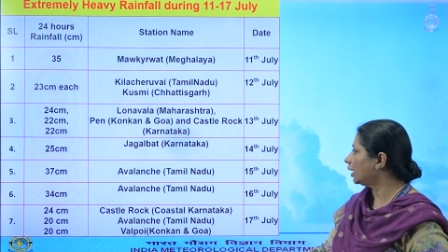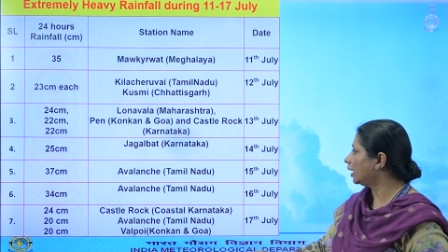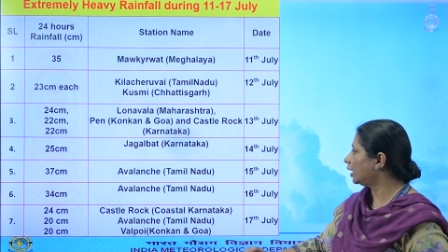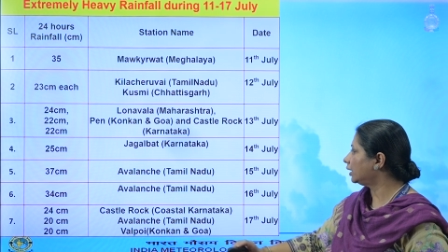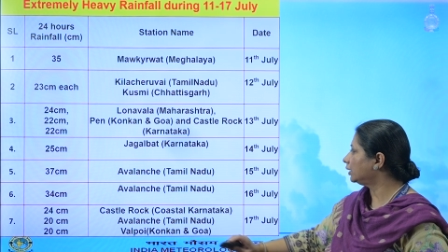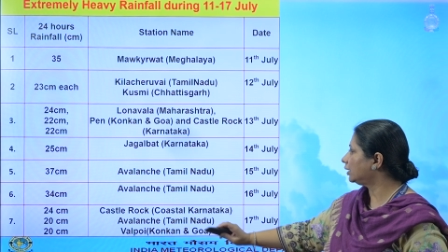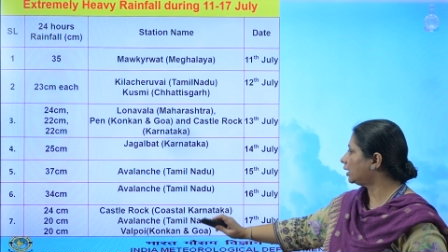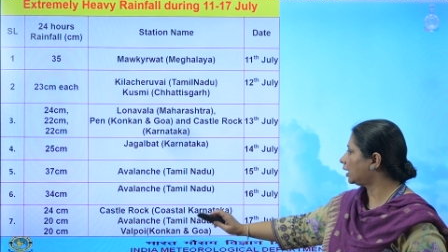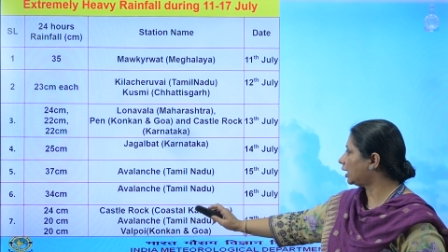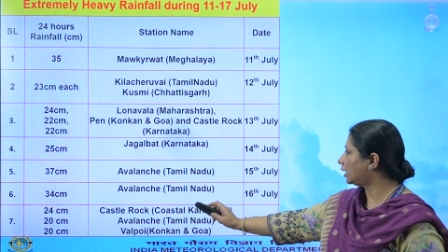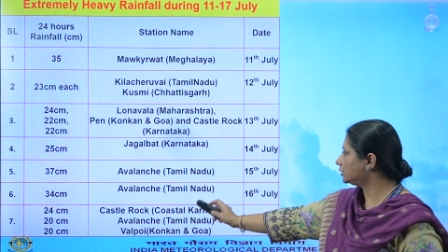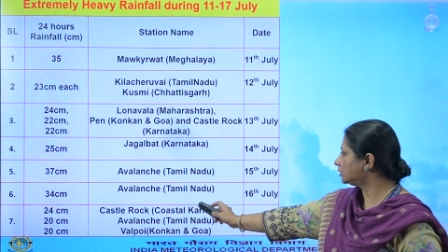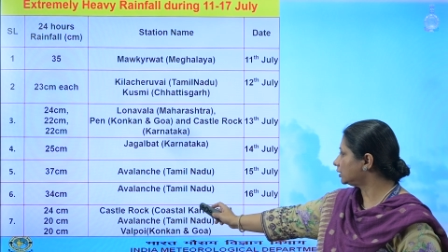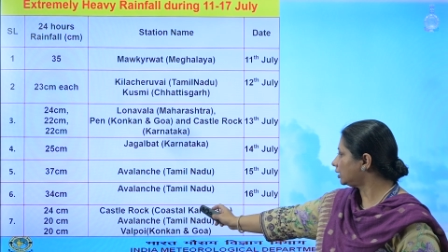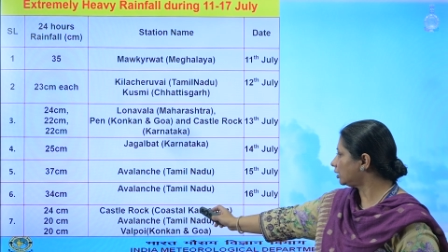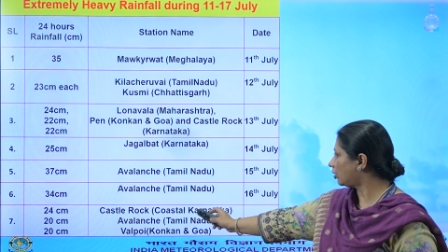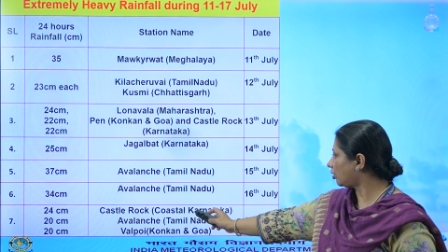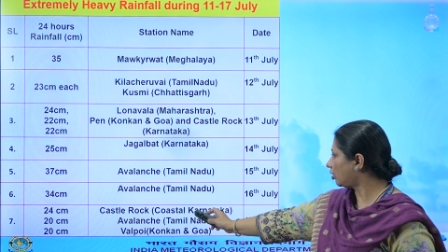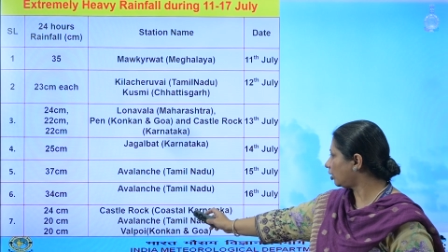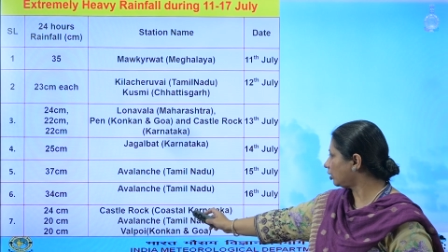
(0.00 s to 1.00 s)
And
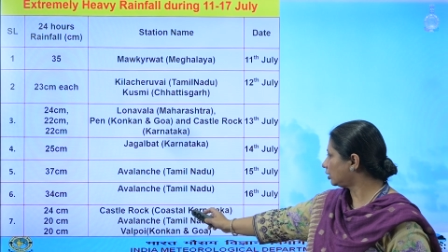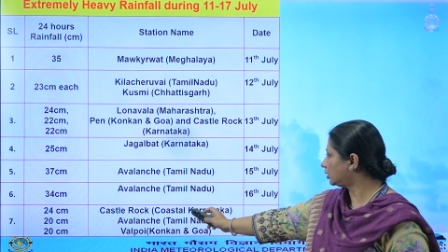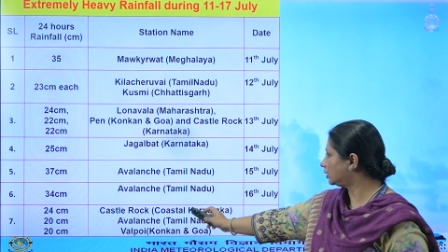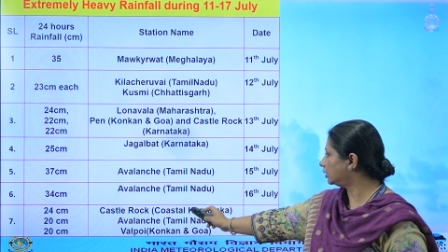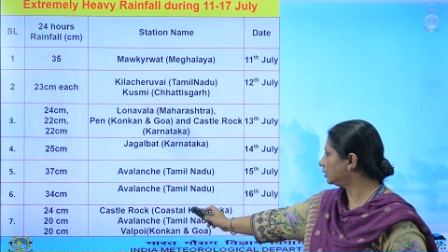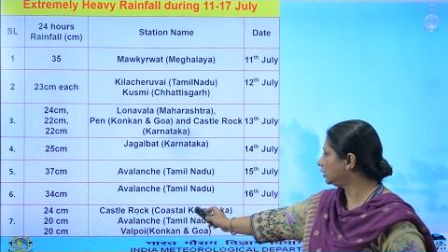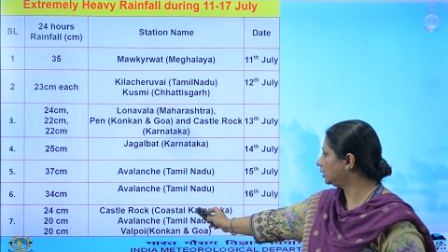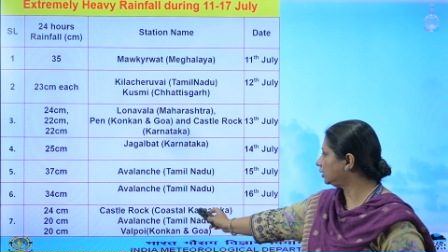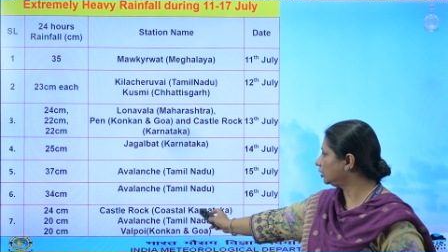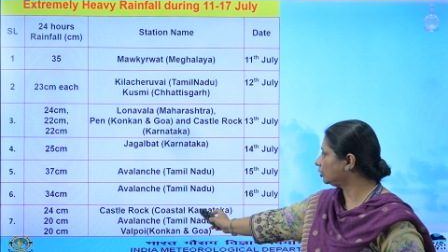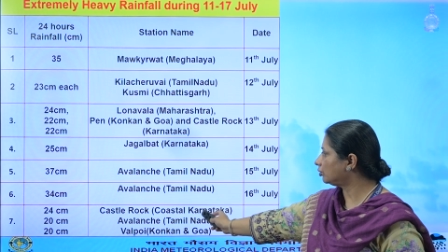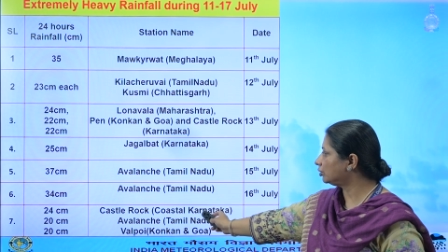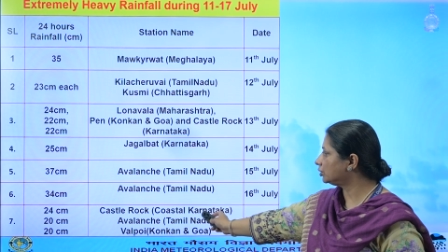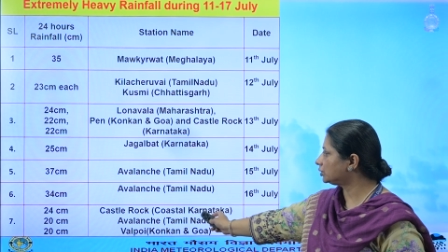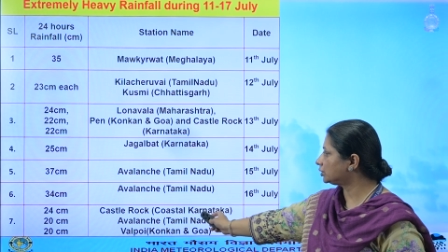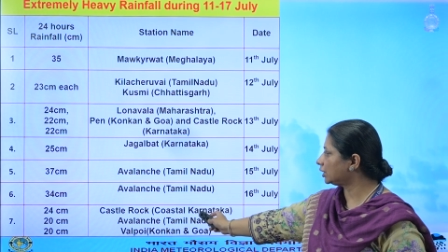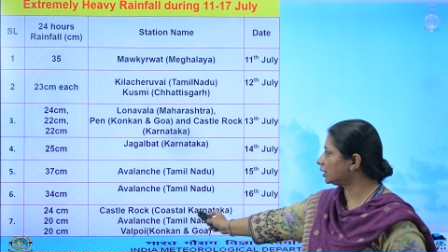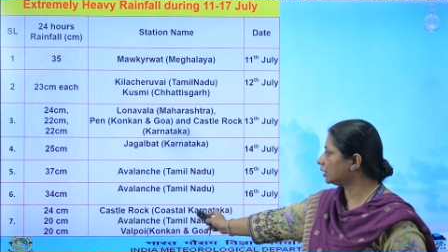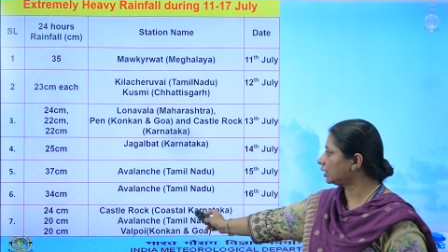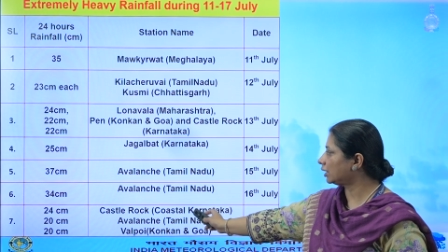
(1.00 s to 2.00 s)
Castle Rock in
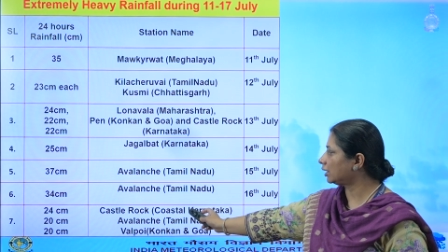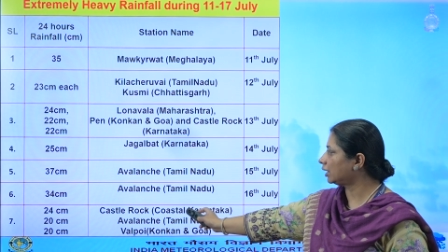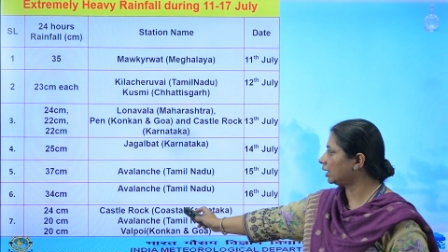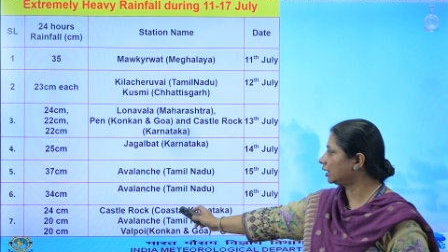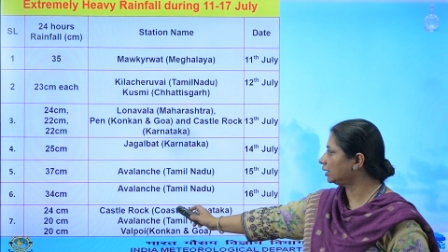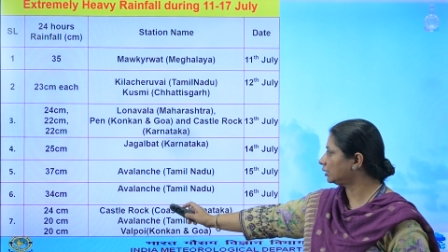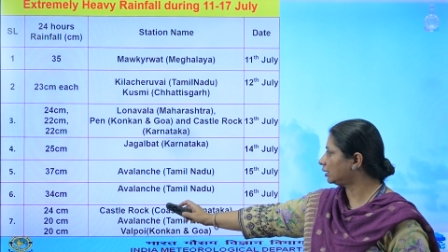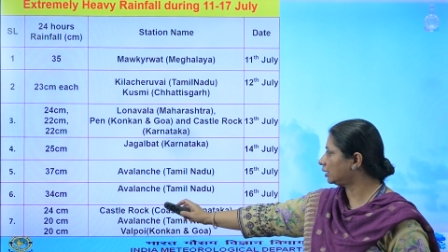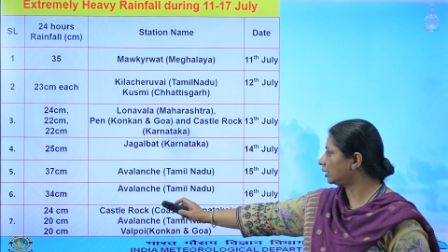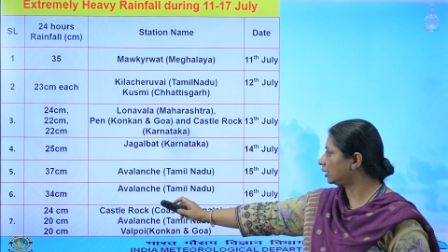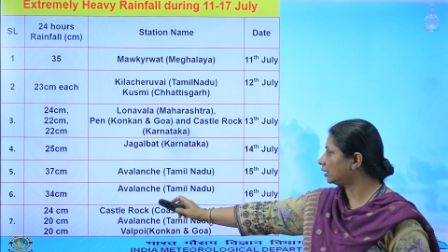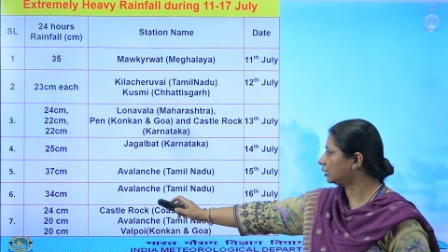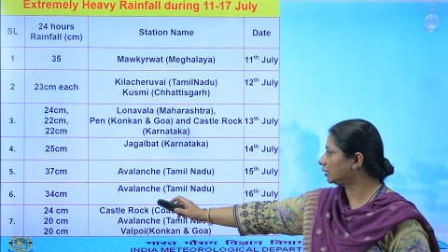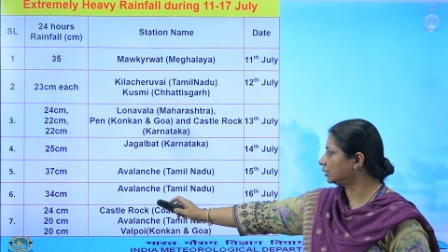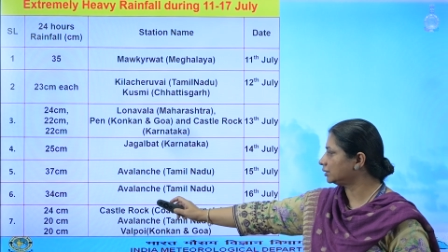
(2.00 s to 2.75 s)
coastal Karnataka